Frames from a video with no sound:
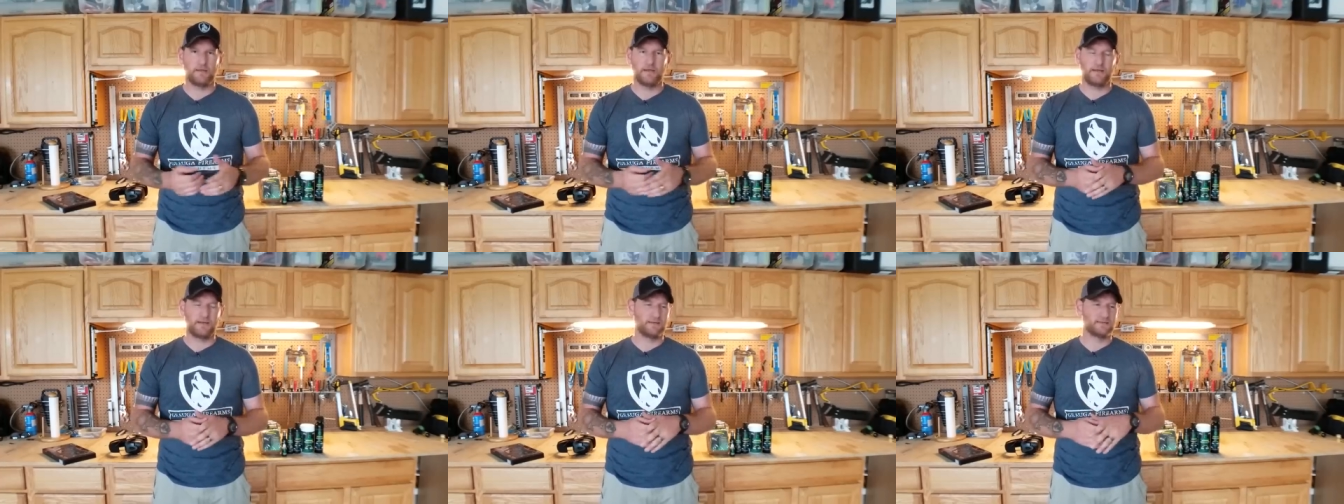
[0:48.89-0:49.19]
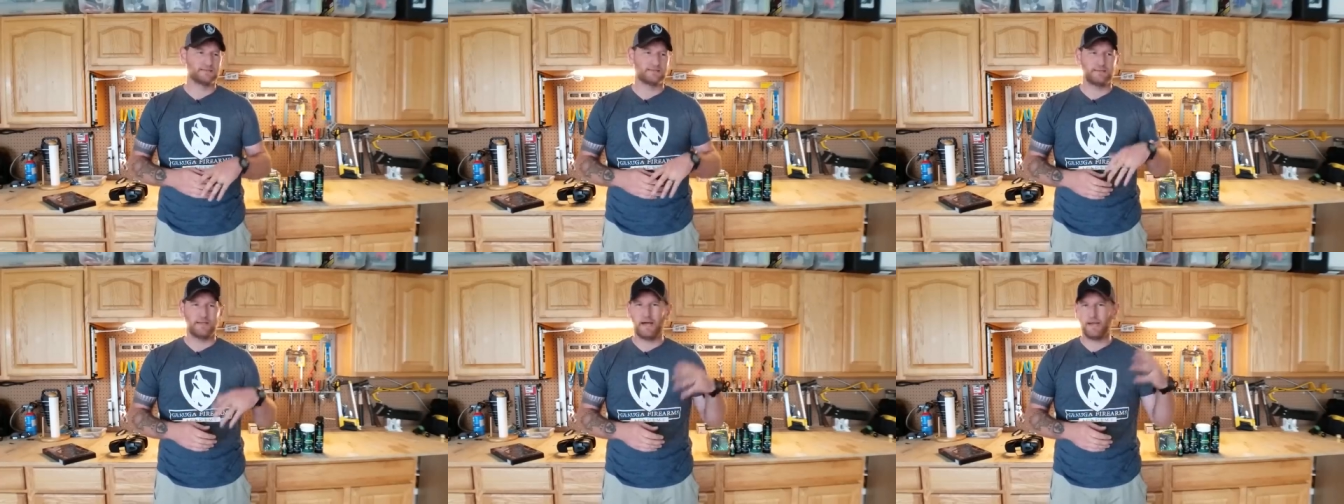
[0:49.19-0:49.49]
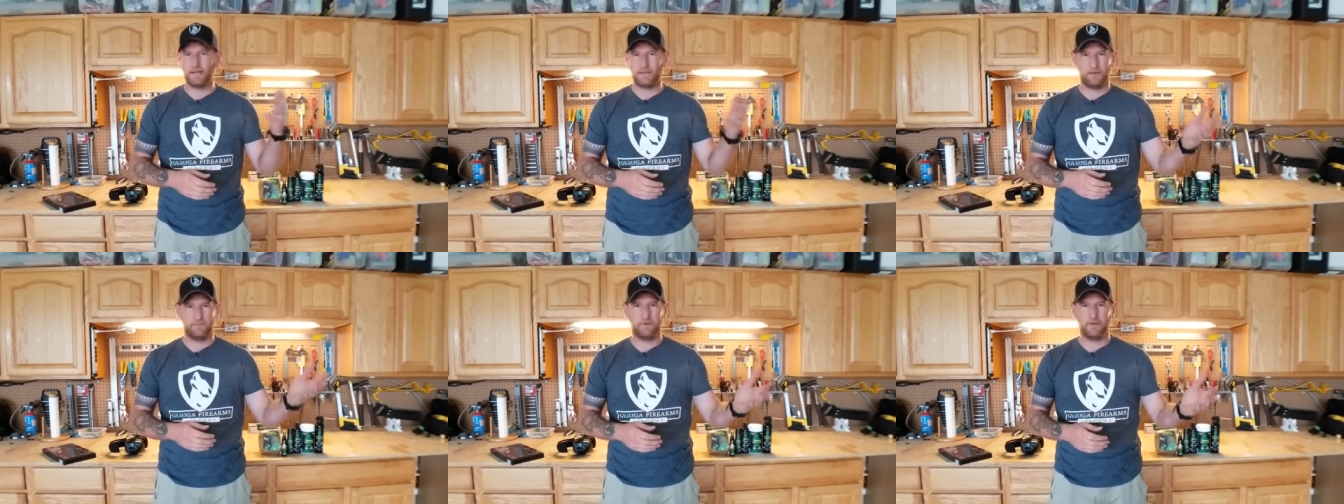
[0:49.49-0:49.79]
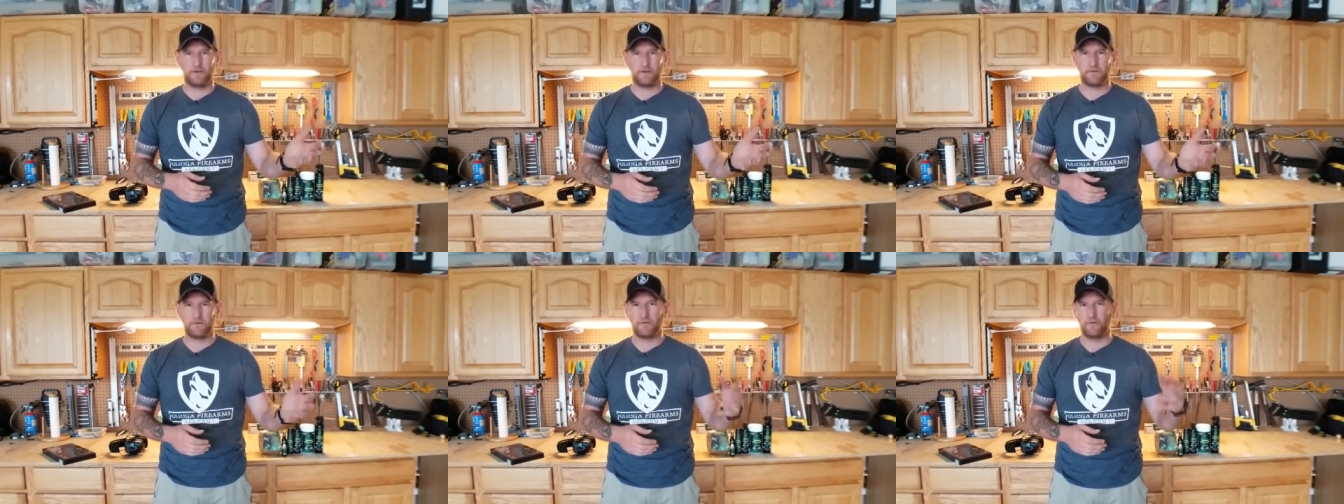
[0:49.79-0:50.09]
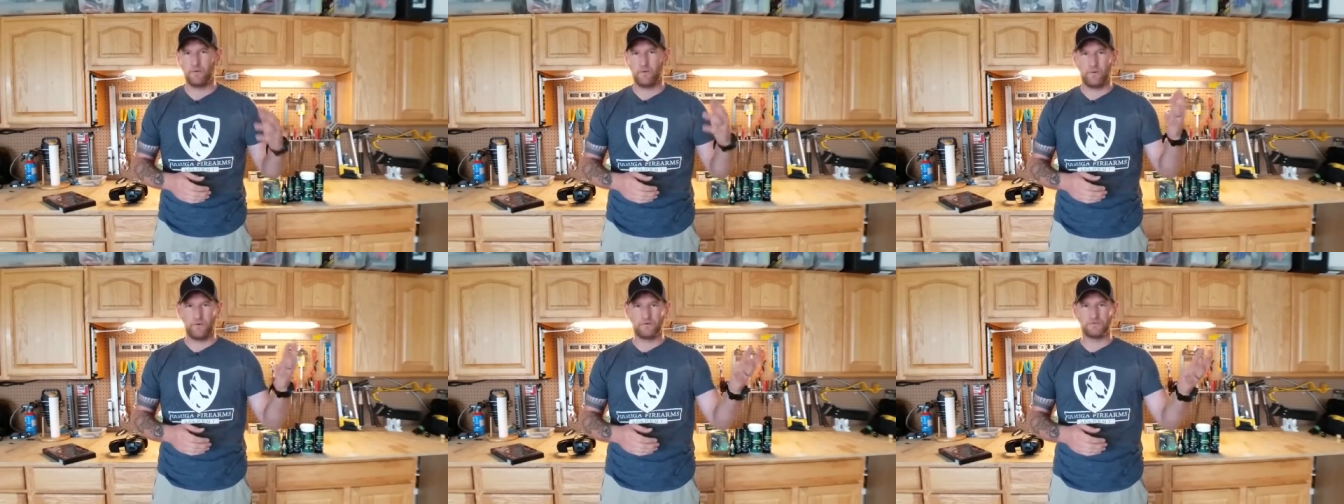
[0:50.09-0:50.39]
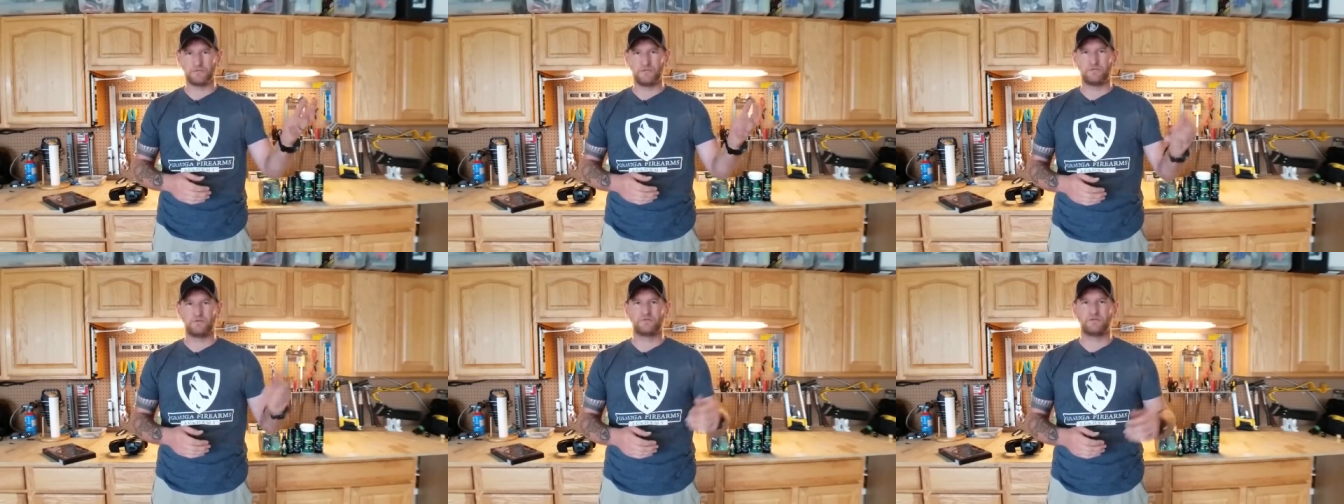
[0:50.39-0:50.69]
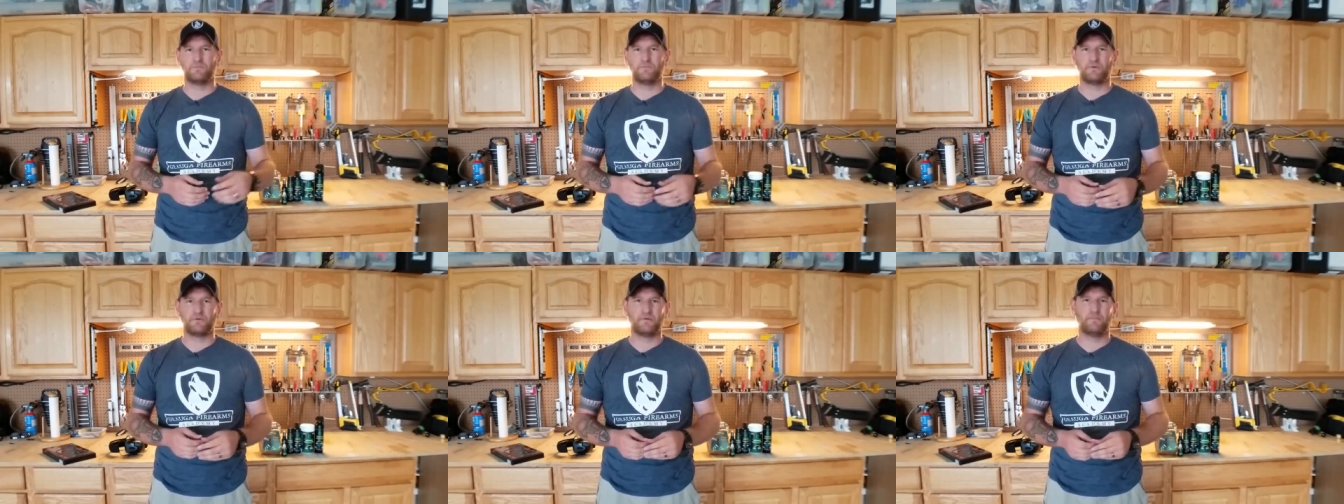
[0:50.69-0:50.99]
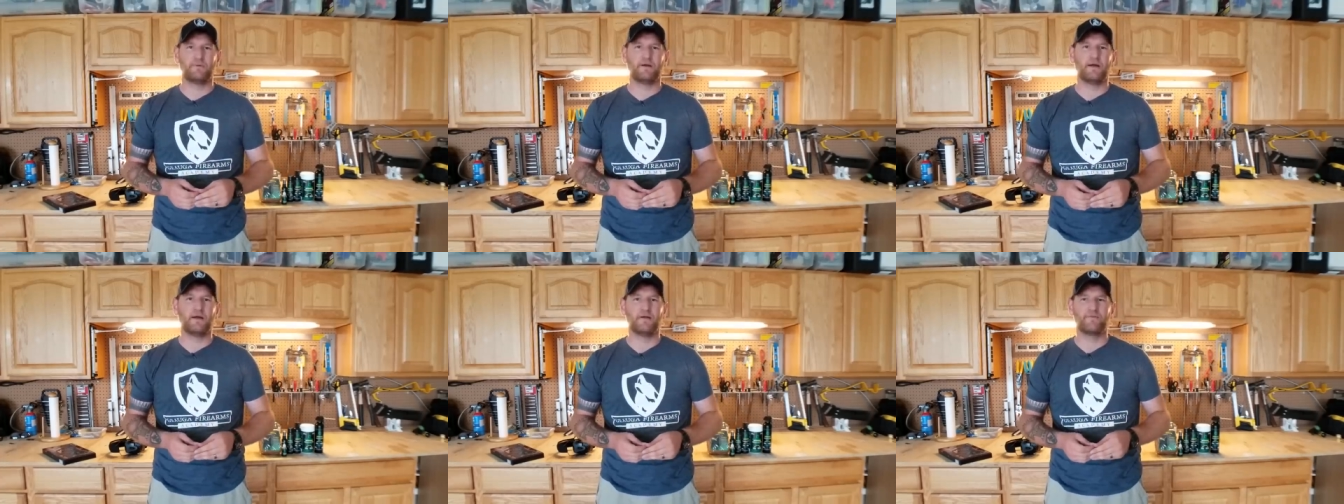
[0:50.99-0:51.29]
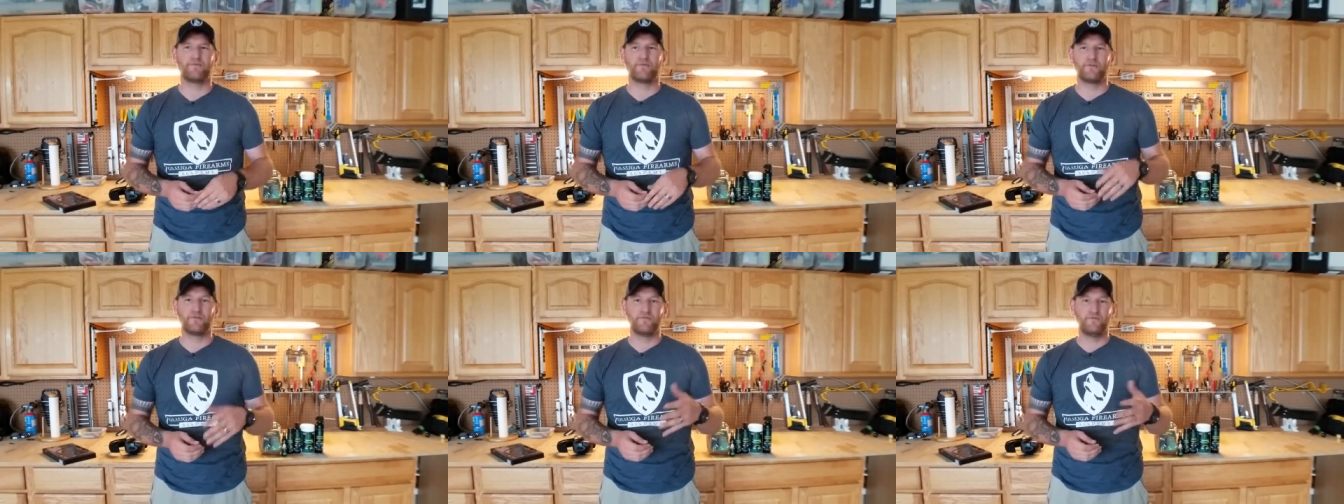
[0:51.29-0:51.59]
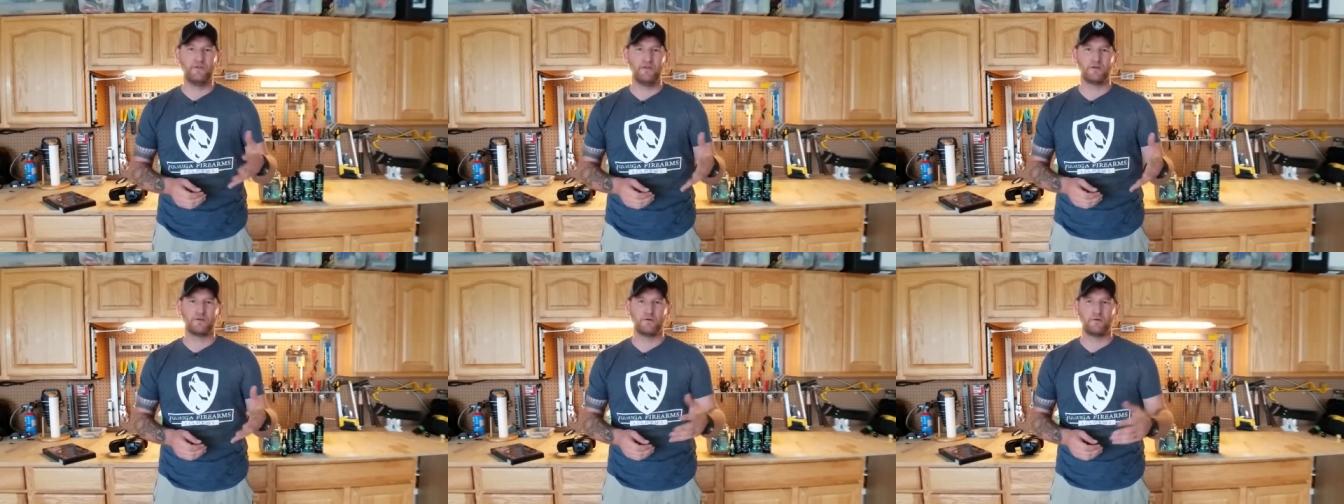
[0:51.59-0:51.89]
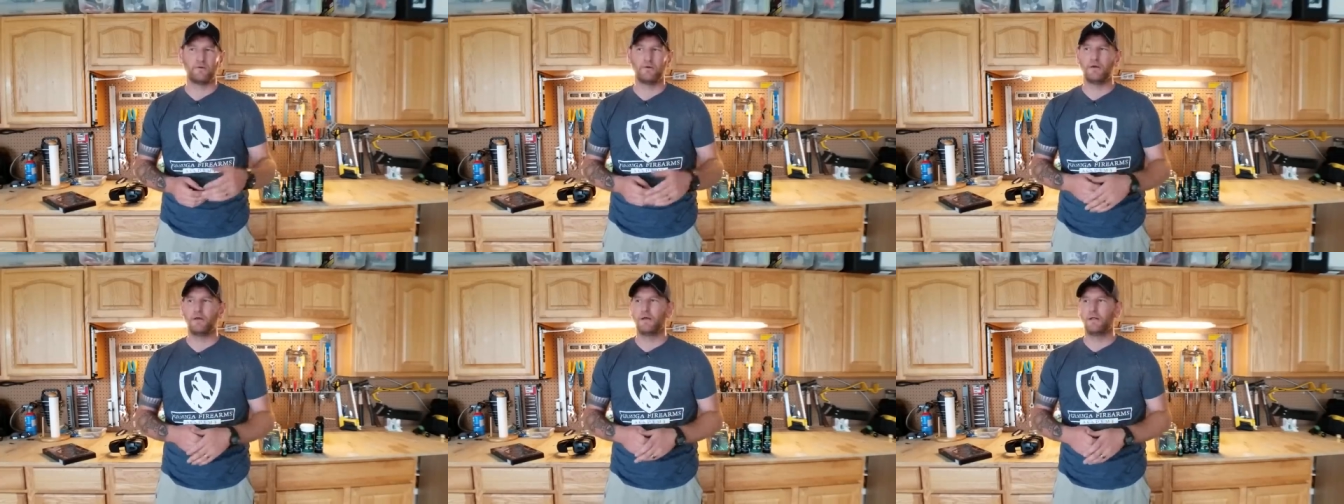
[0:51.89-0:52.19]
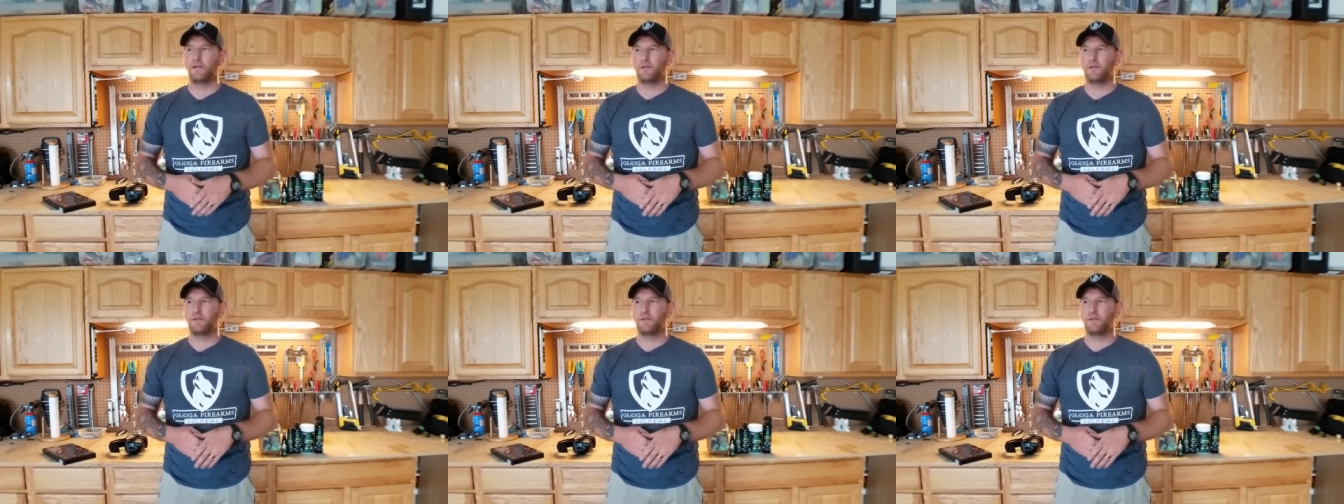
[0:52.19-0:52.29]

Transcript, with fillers: And it is not any better than the oils that you typically buy for your vehicle.